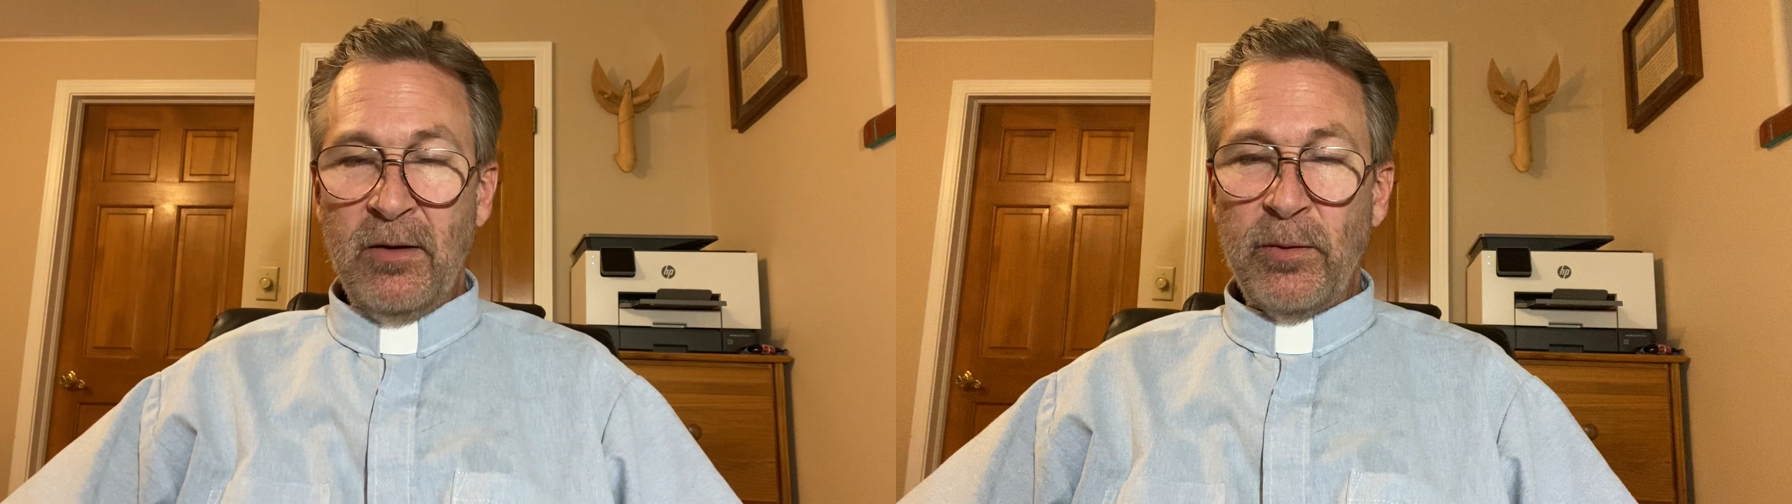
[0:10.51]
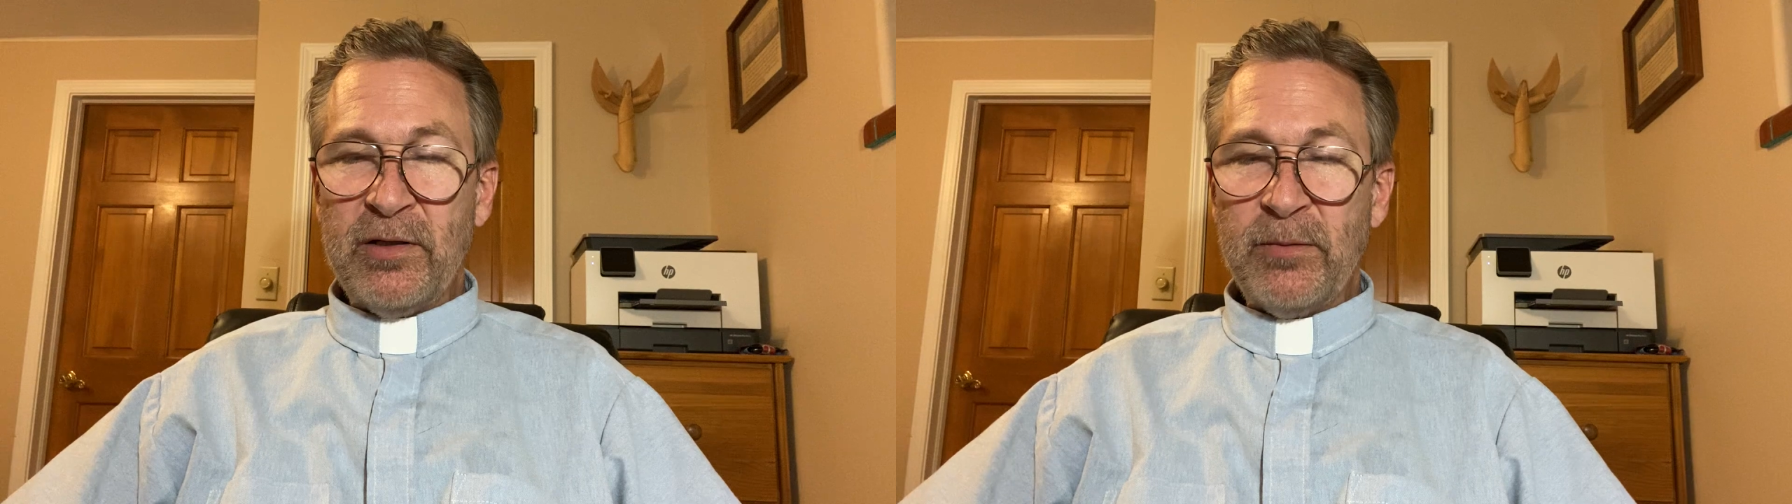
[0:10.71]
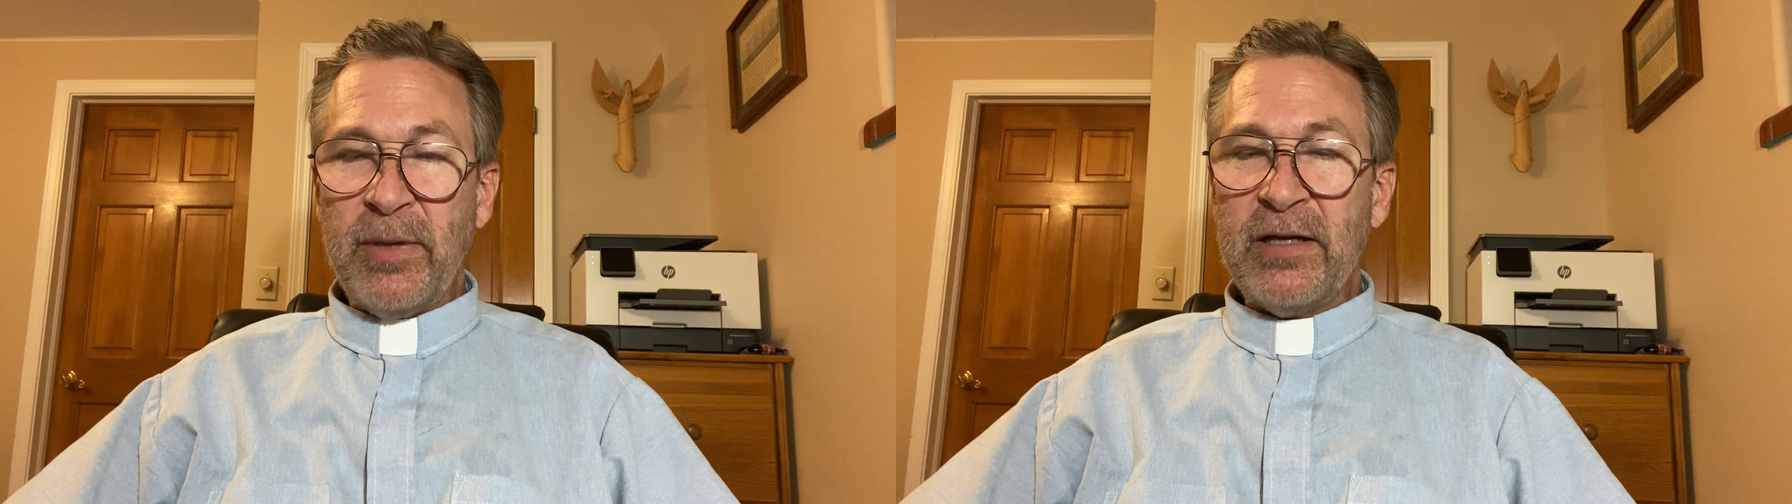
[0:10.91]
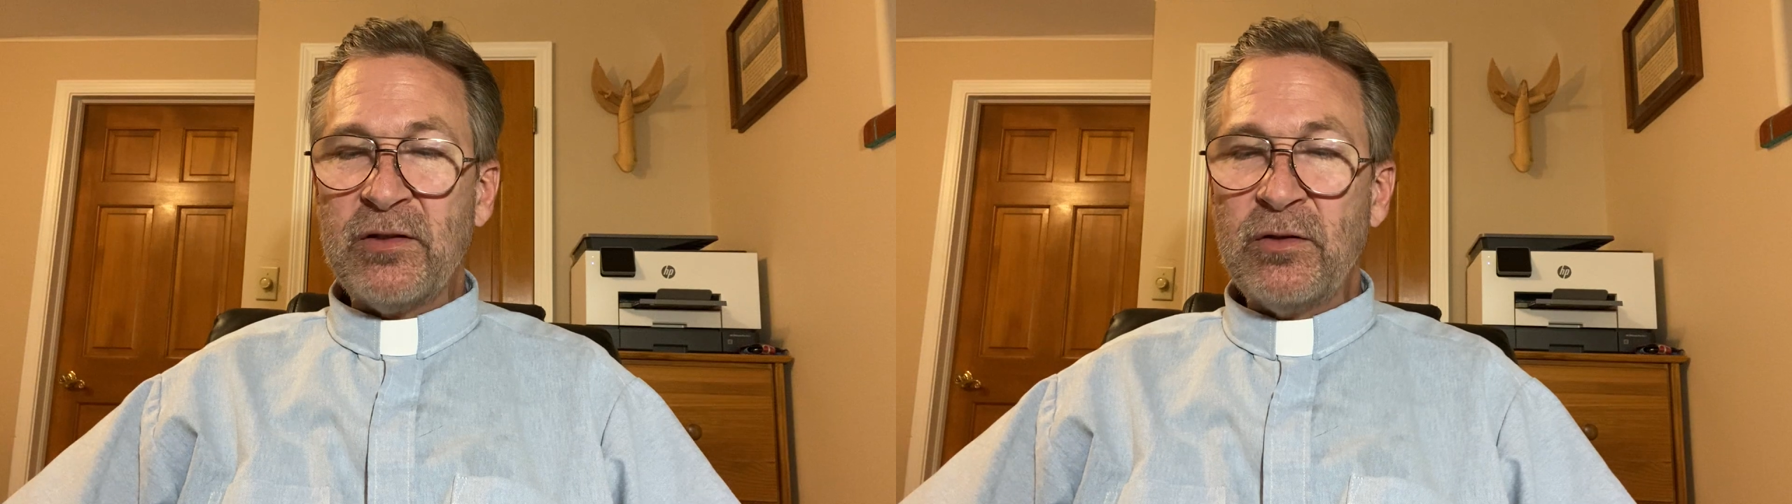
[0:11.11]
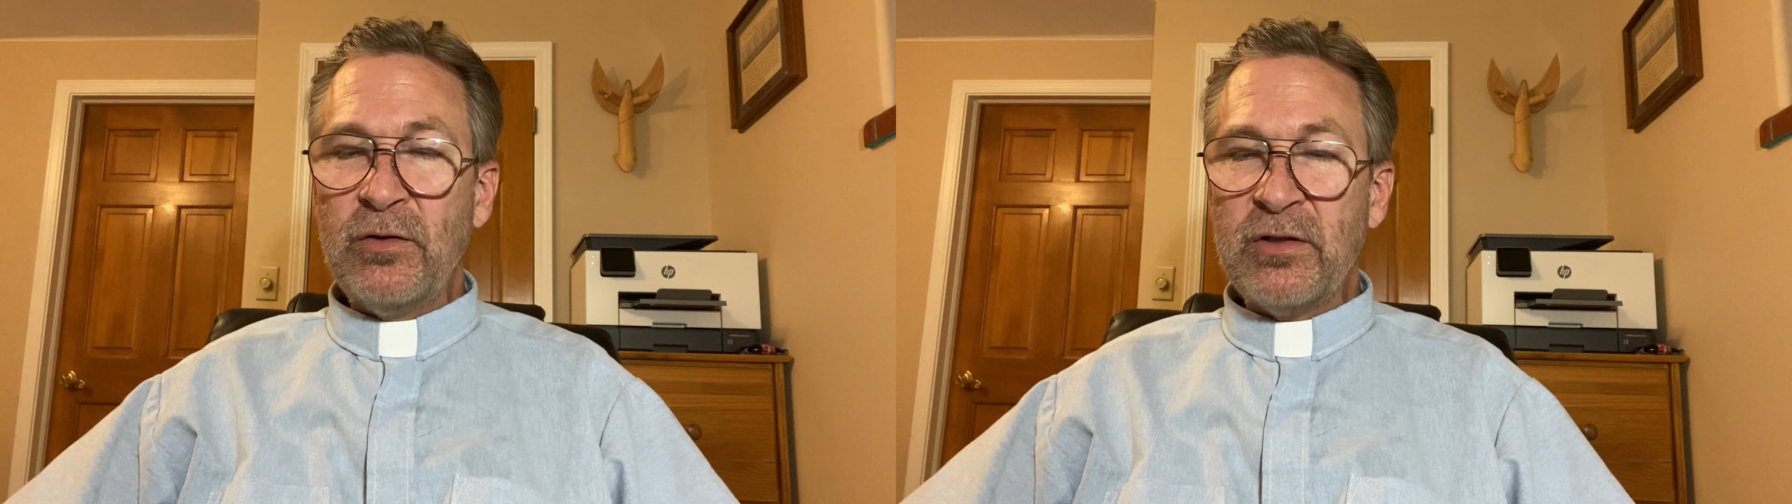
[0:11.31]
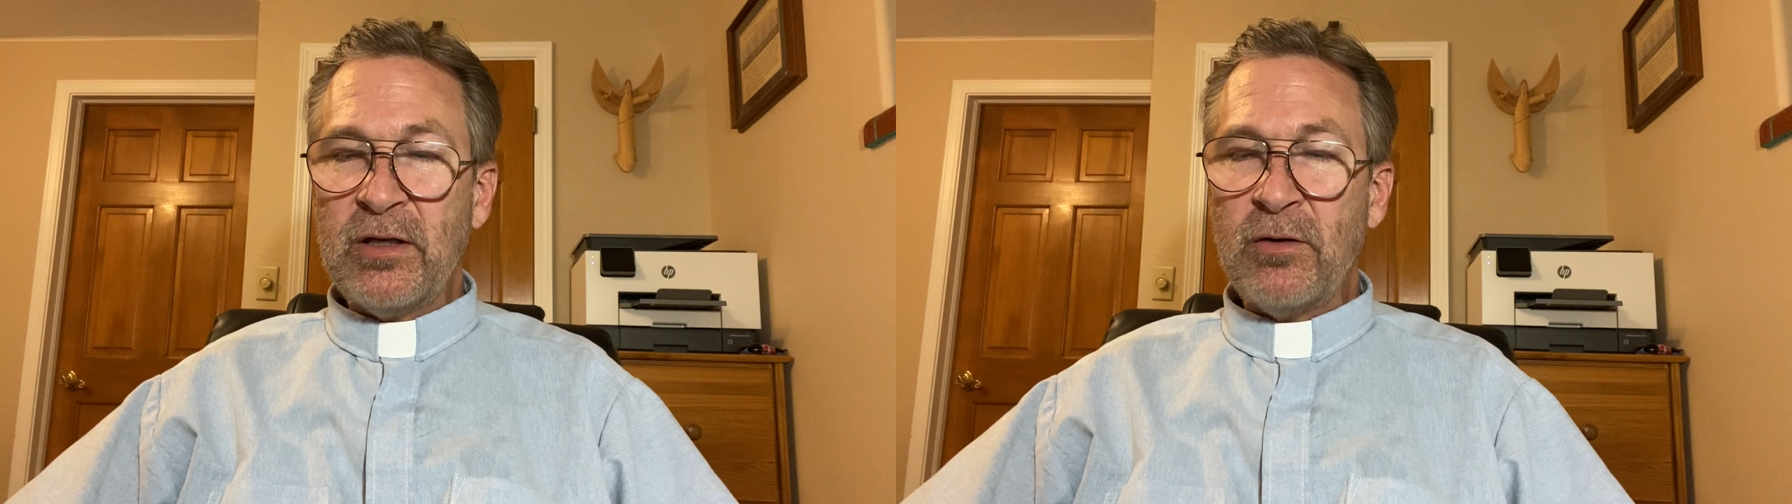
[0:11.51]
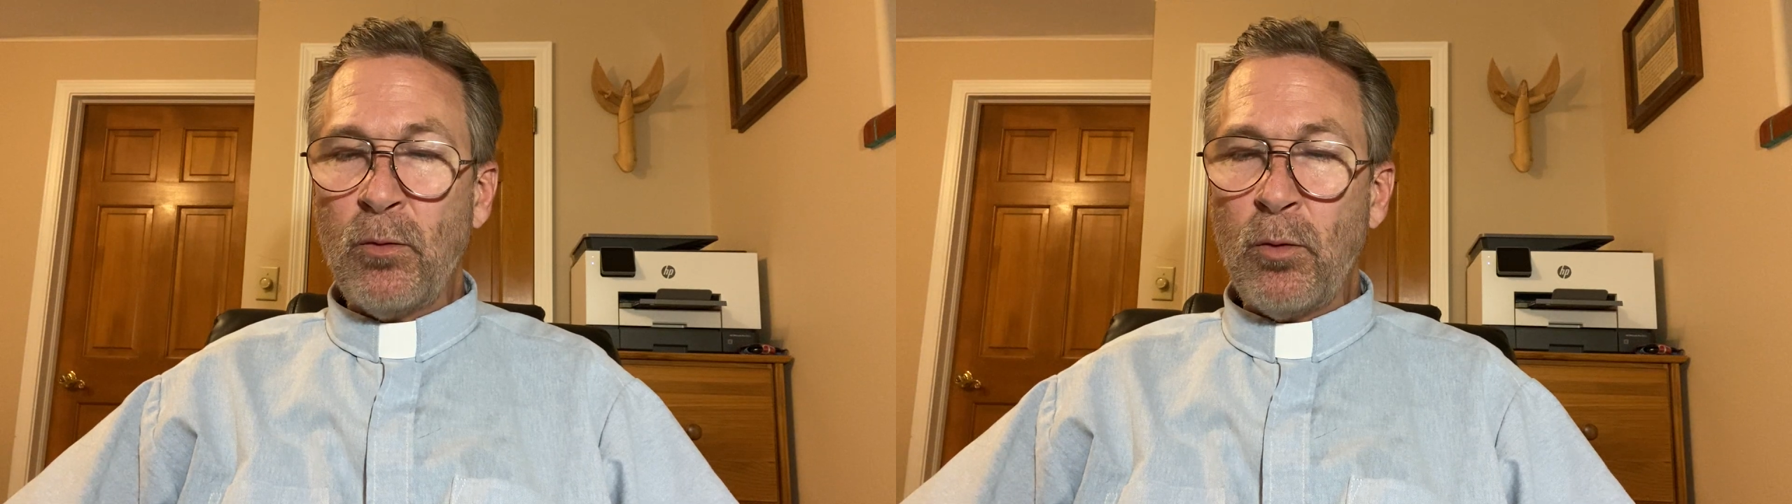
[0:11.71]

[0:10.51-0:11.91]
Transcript: written by Susan